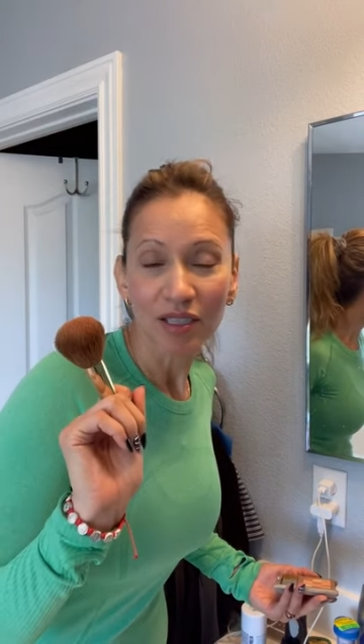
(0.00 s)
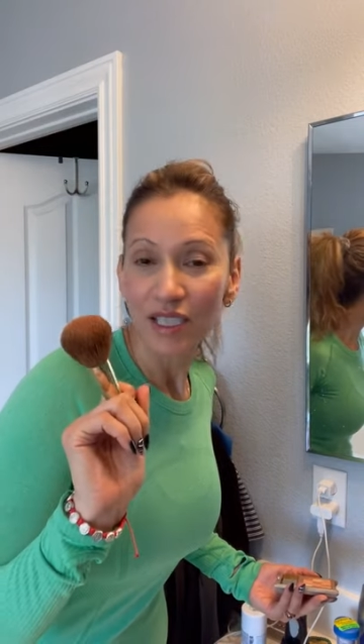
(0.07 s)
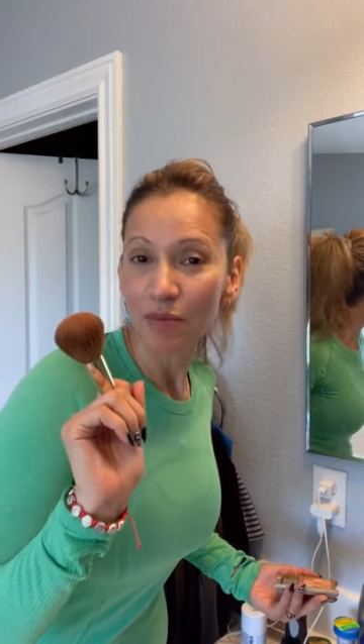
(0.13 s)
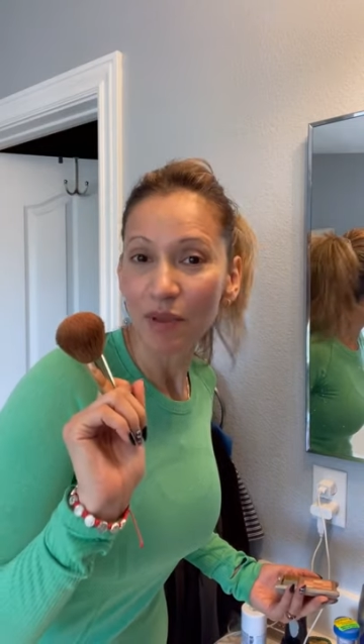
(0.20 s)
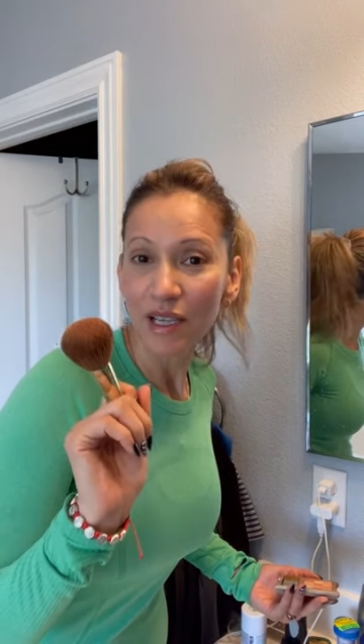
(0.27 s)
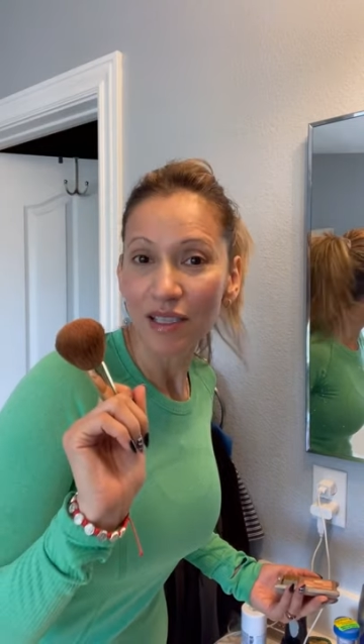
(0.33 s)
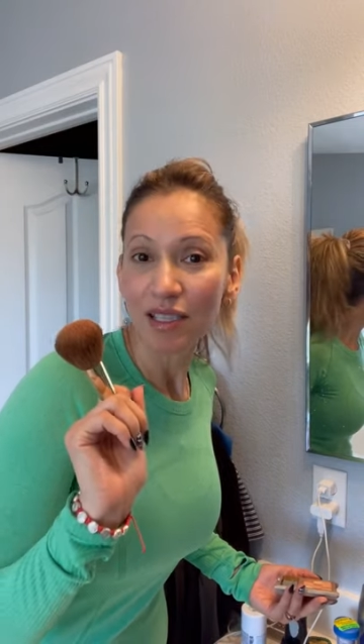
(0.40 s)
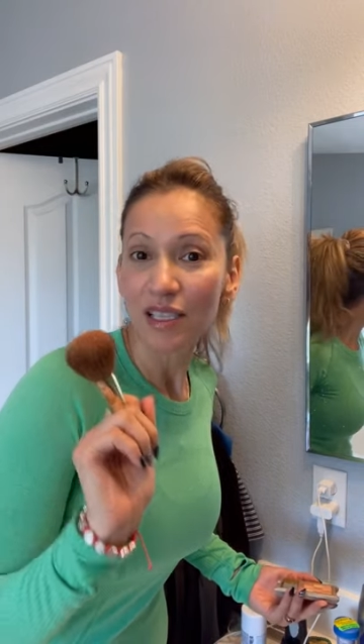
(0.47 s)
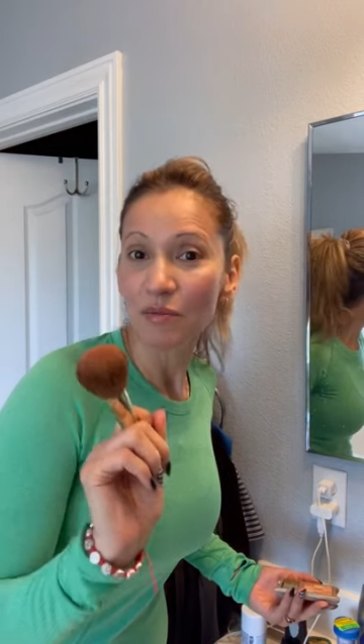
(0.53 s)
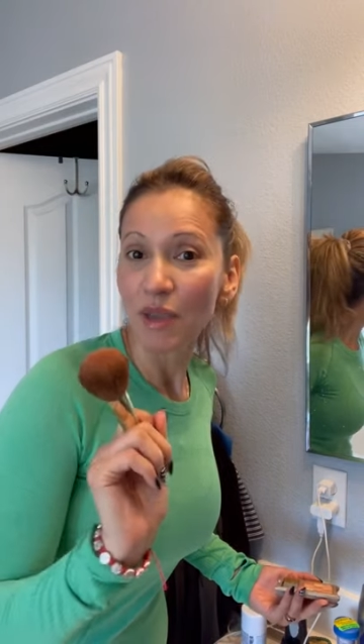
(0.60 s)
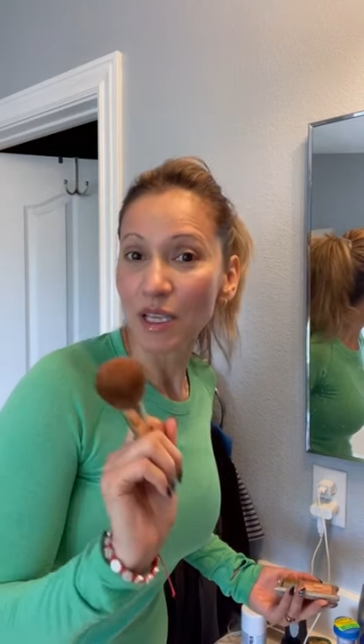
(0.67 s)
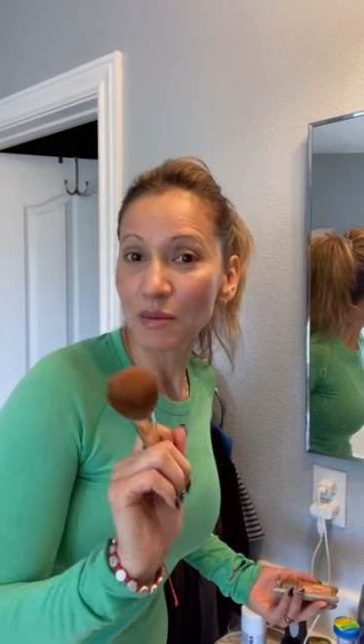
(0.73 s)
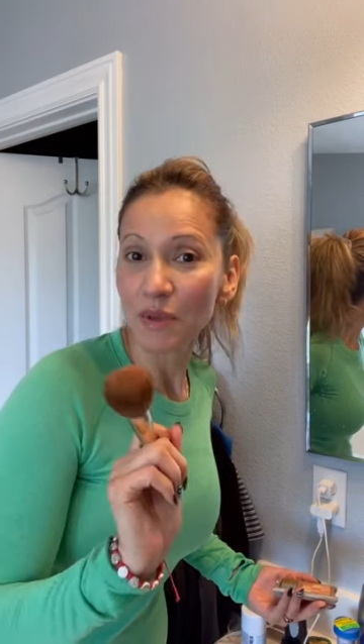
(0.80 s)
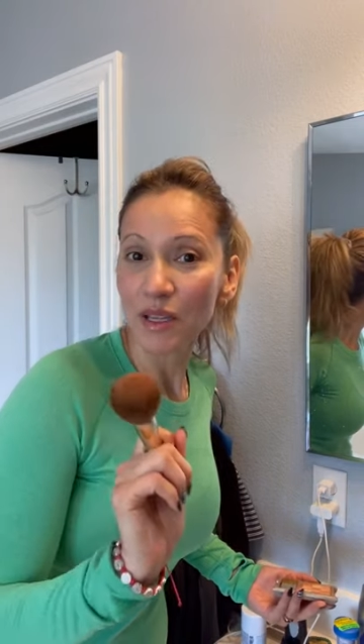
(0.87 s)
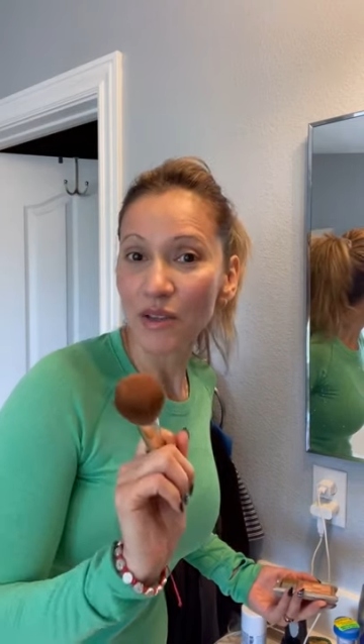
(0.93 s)
just because it
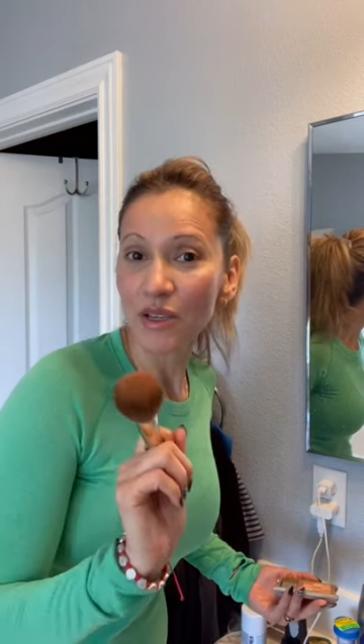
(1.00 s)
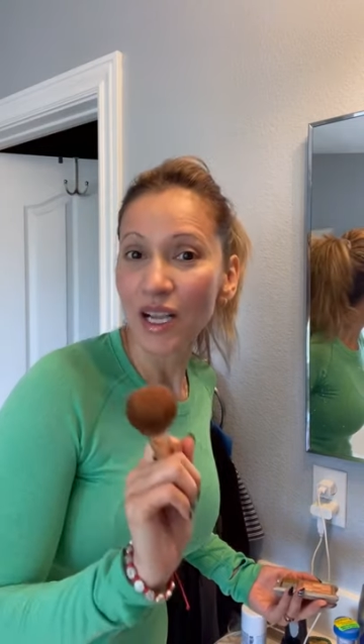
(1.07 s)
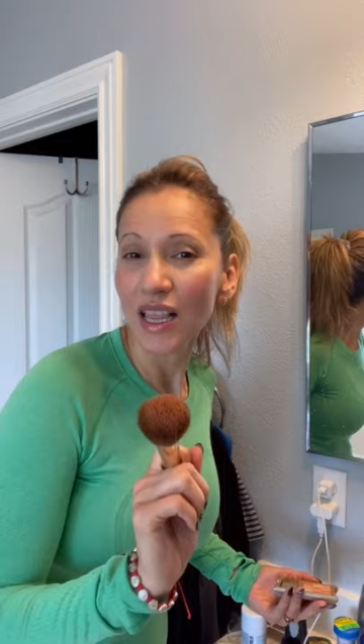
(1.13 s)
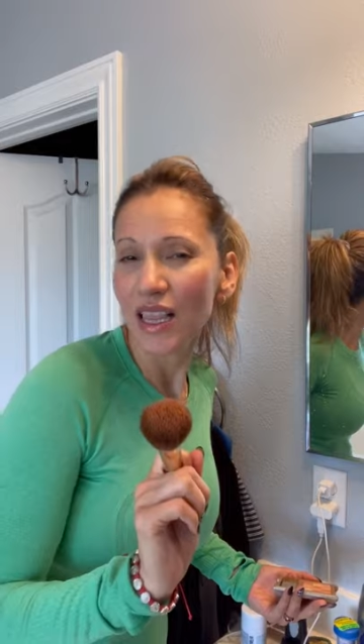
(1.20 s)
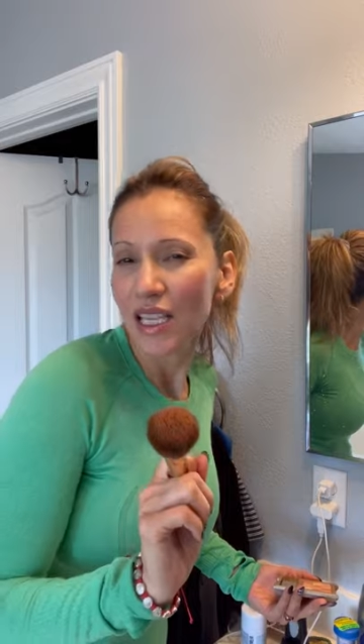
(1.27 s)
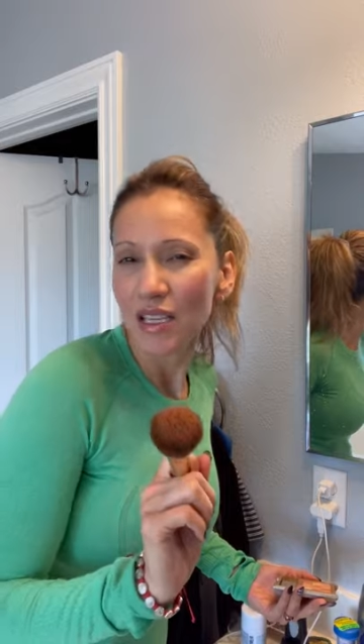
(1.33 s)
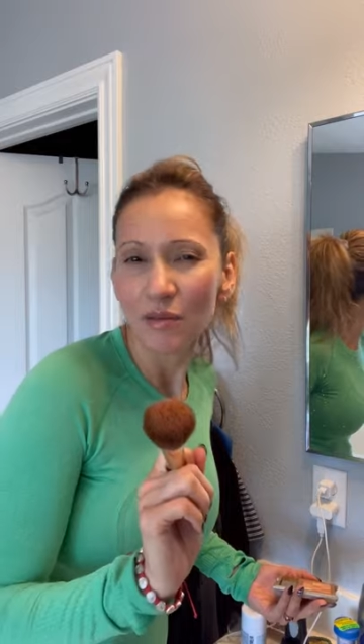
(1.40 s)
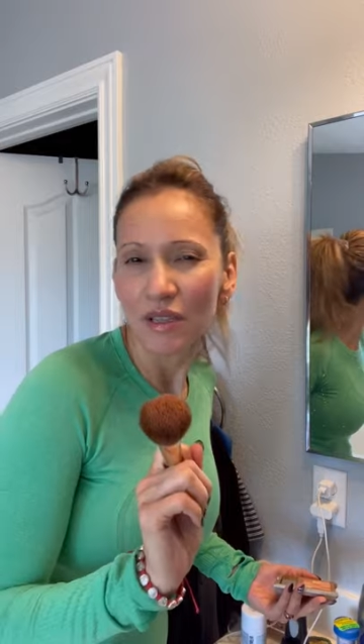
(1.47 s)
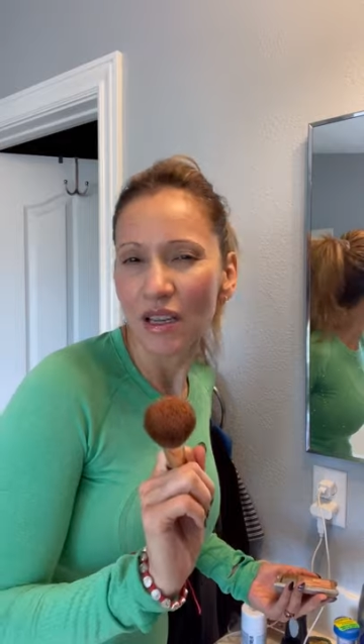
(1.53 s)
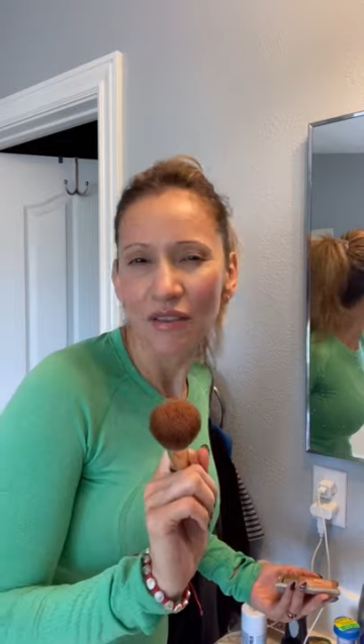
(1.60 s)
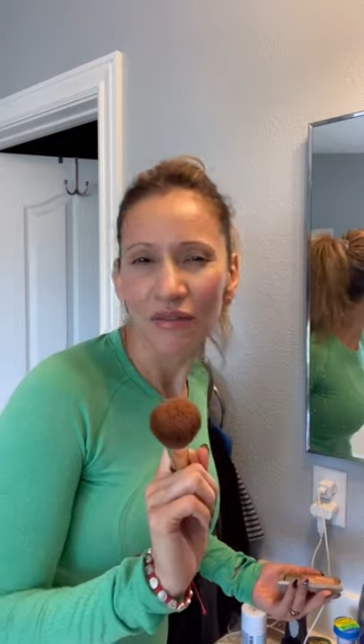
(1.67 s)
makes me look a little bit